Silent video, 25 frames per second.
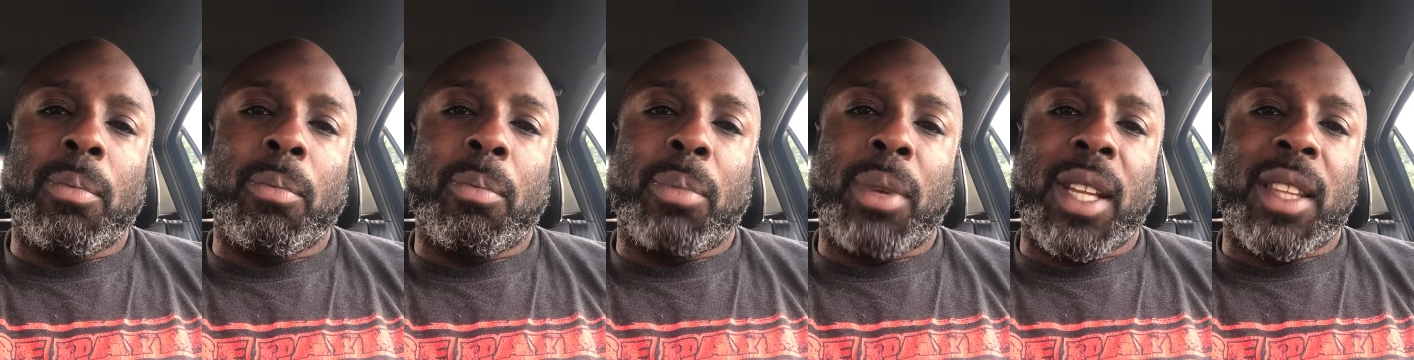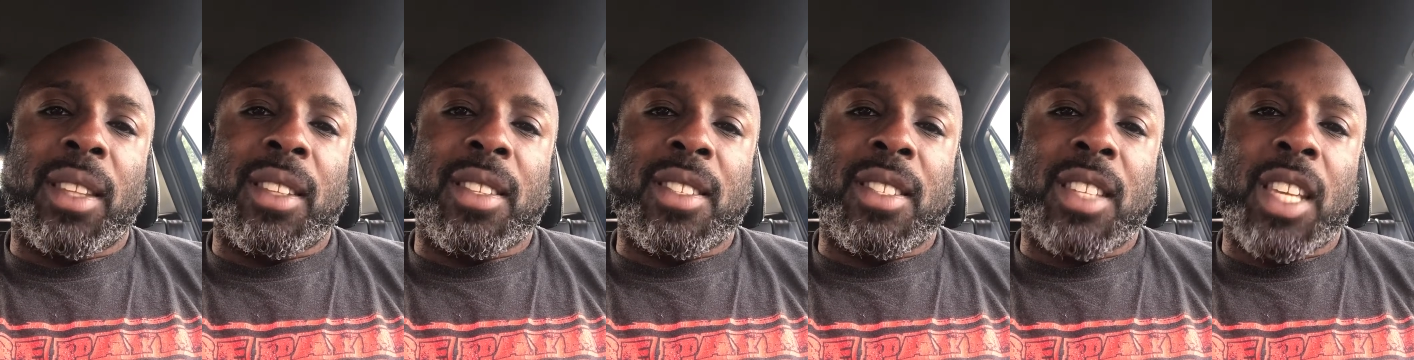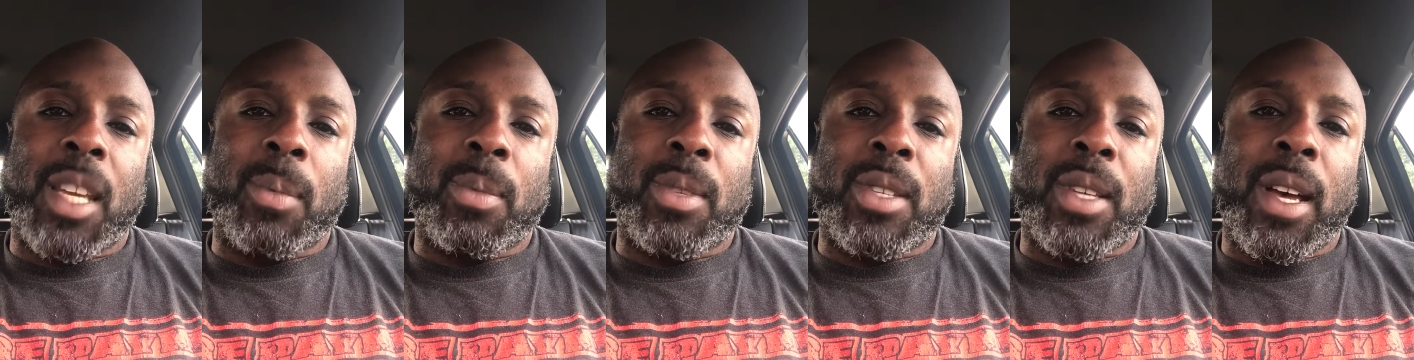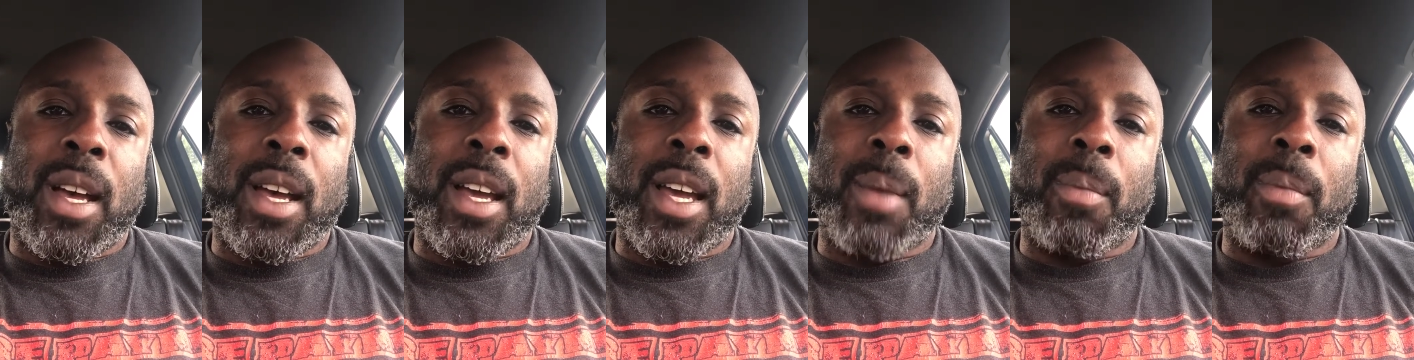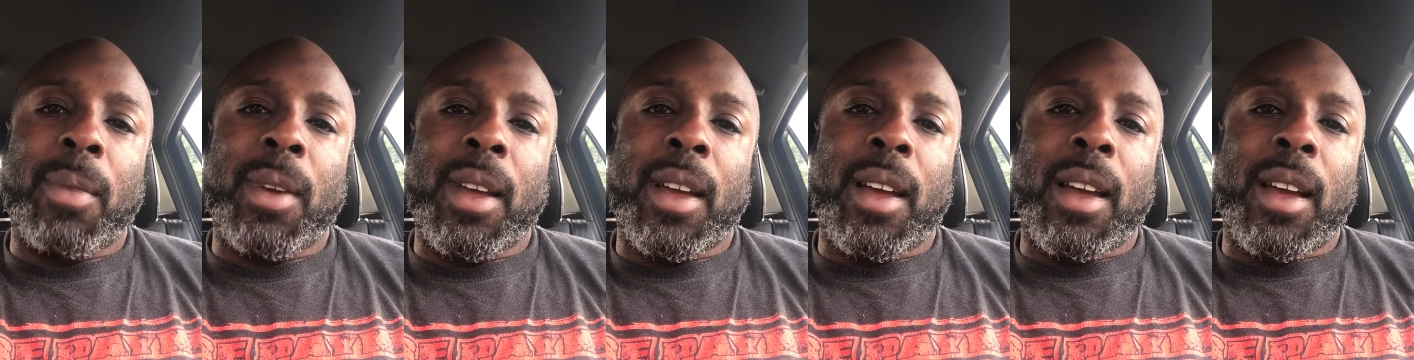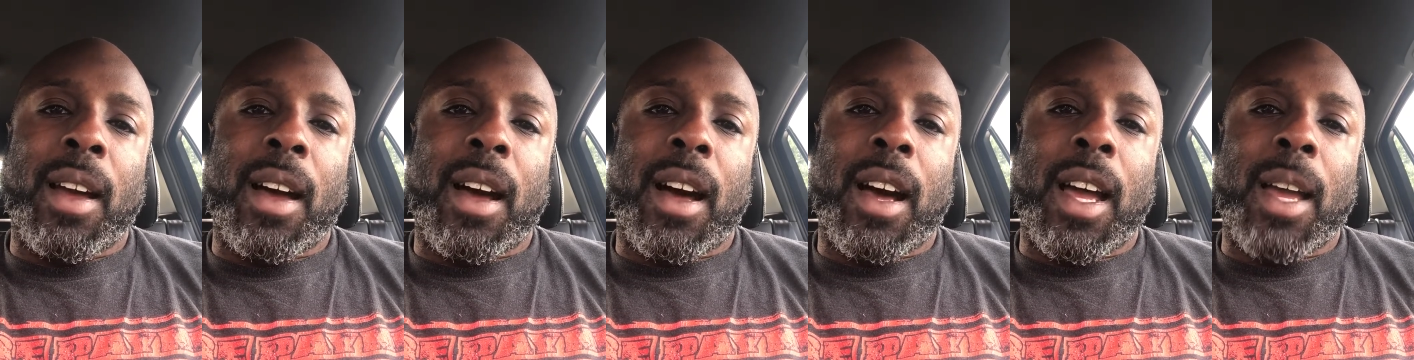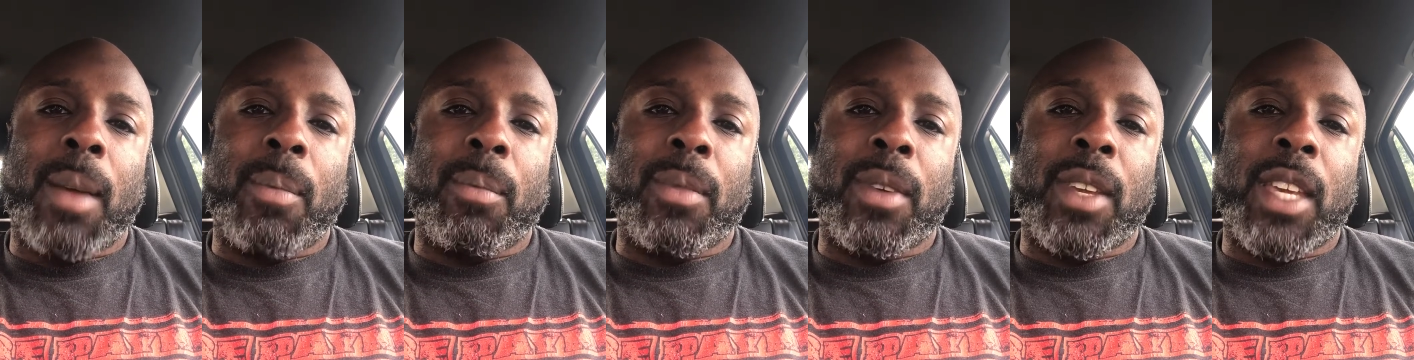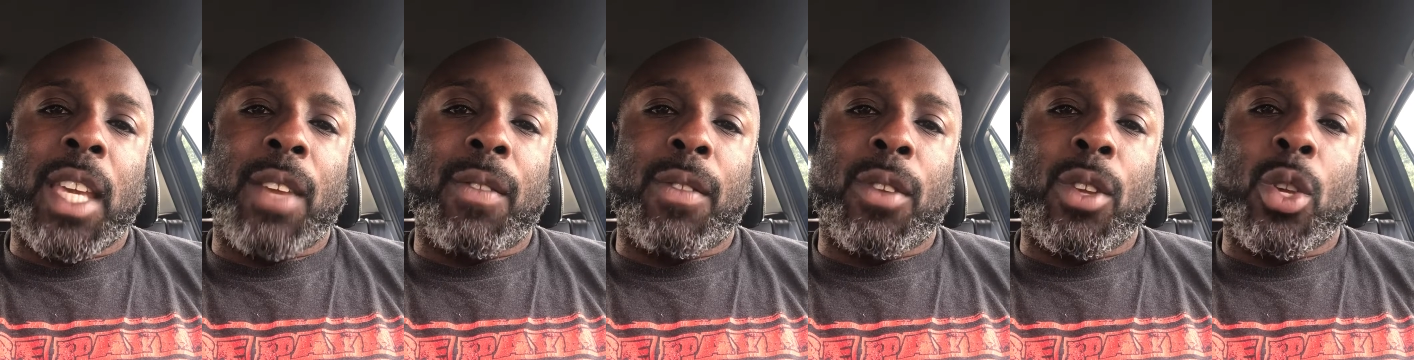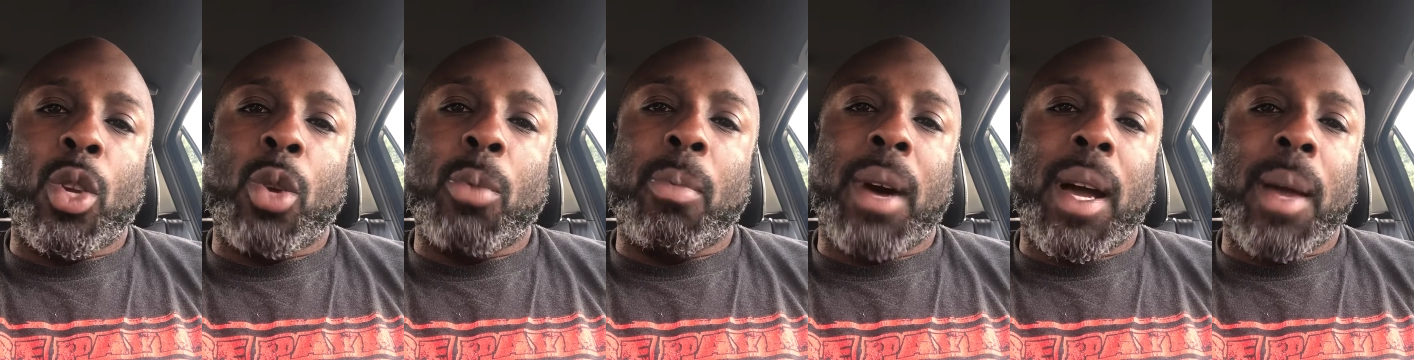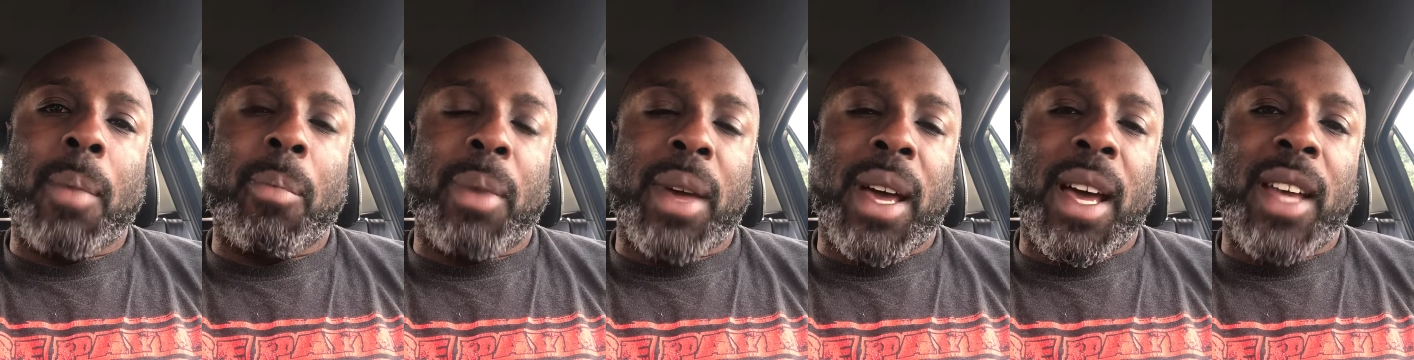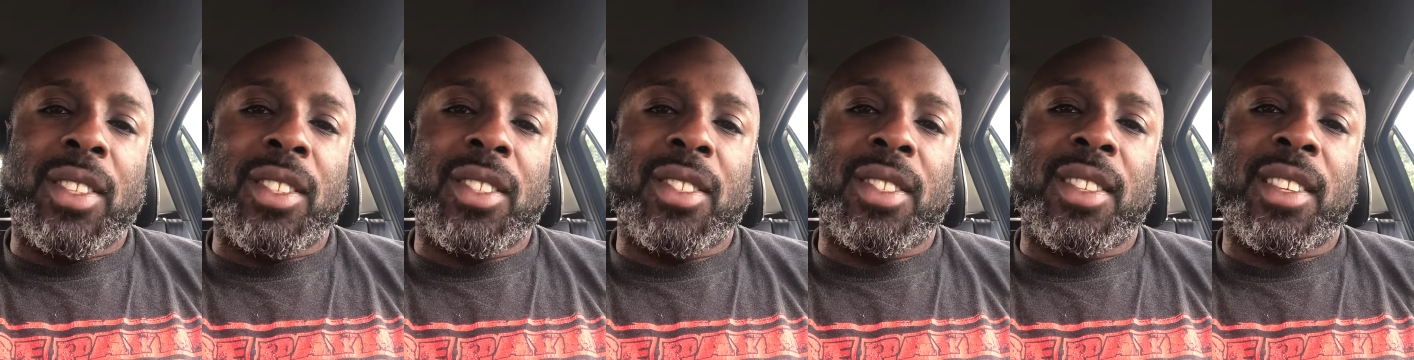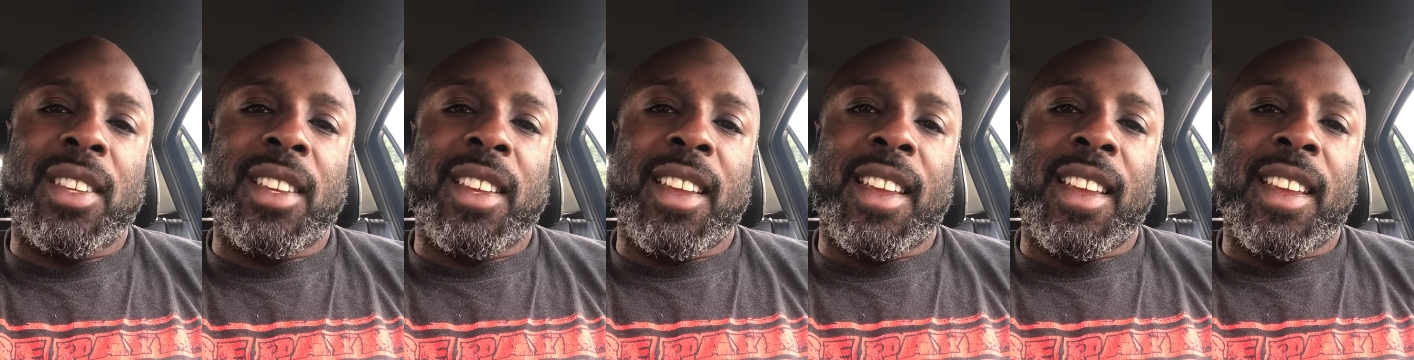but at the same time, I'm giving you my best